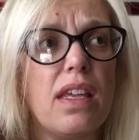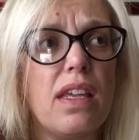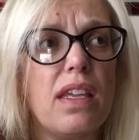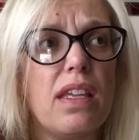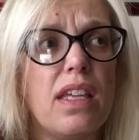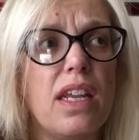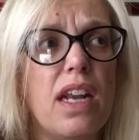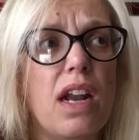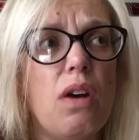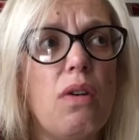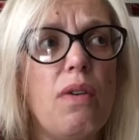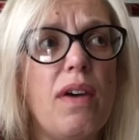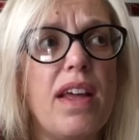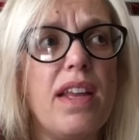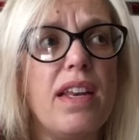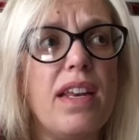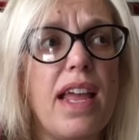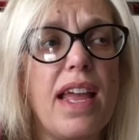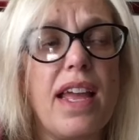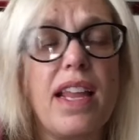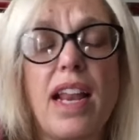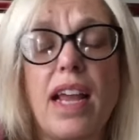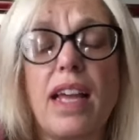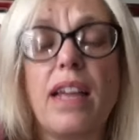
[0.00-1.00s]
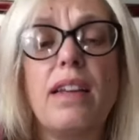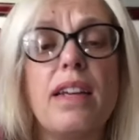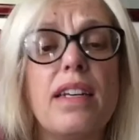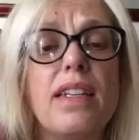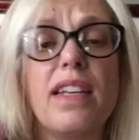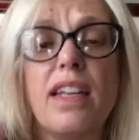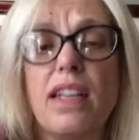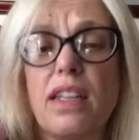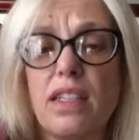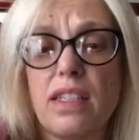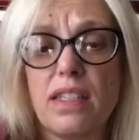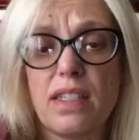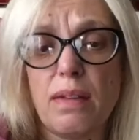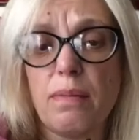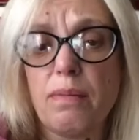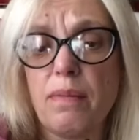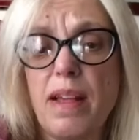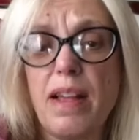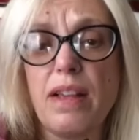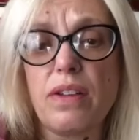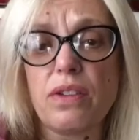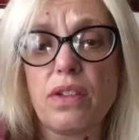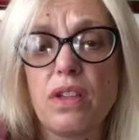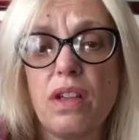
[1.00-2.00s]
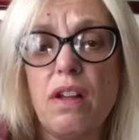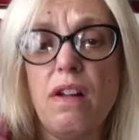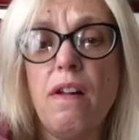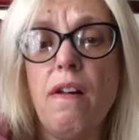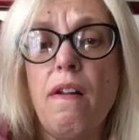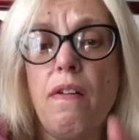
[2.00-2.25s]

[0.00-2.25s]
you know, and, and I'm going to tell something else.